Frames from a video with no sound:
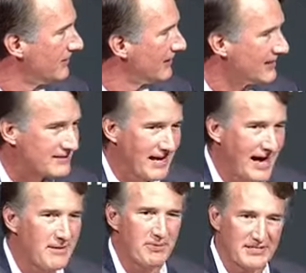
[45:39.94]
And it's
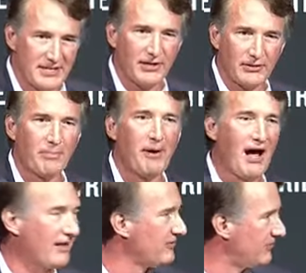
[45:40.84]
not a particular
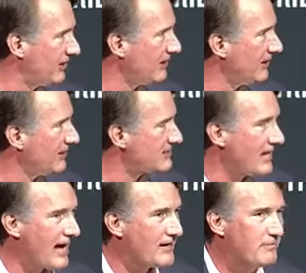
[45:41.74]
policy, and it's
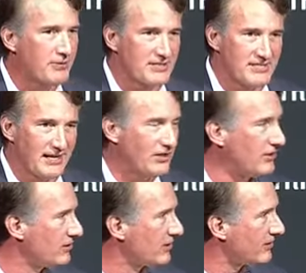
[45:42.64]
not a
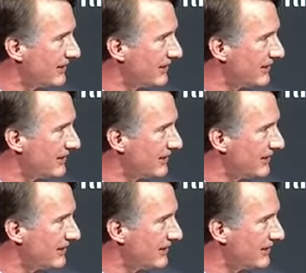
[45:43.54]
particular